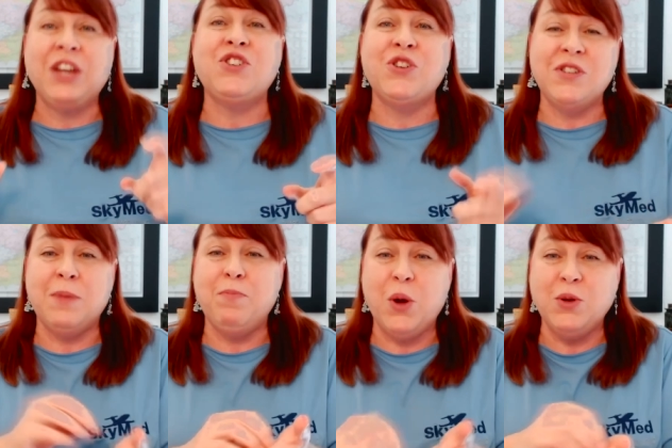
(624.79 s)

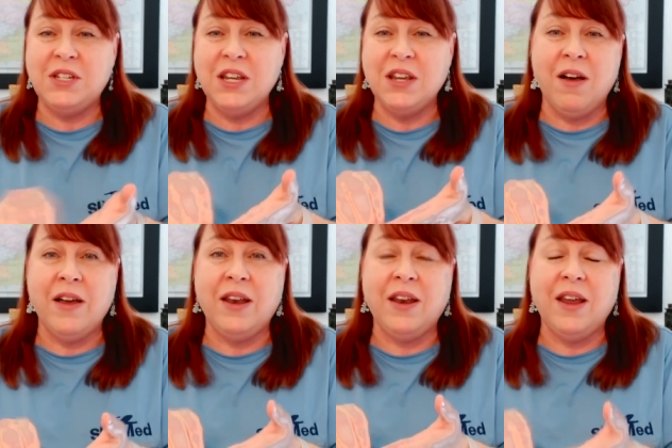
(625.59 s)
pictures and
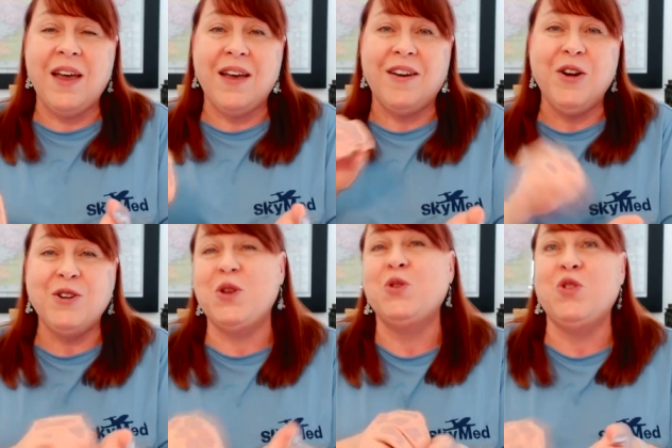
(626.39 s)
posting on
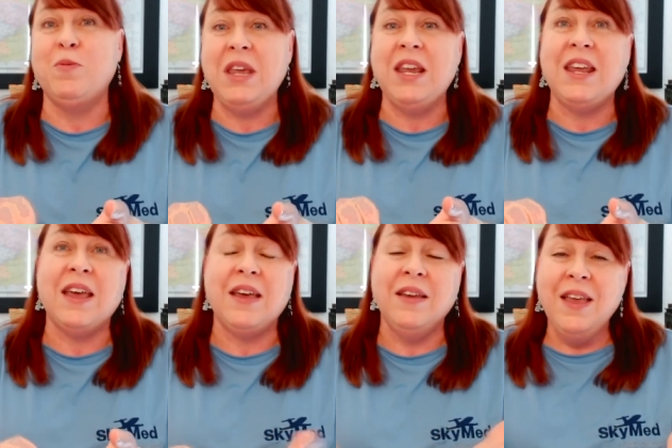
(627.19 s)
uh, her social
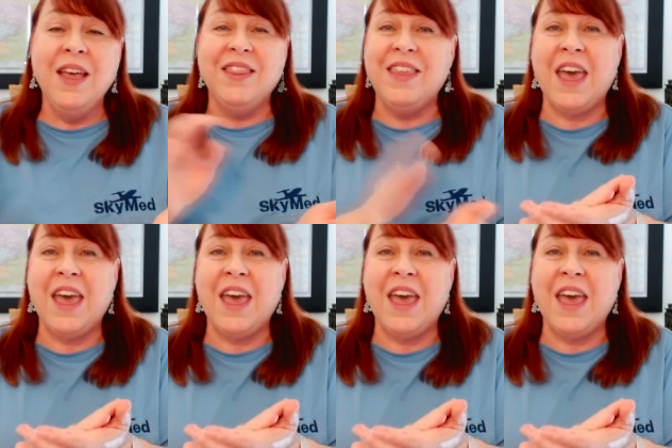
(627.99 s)
media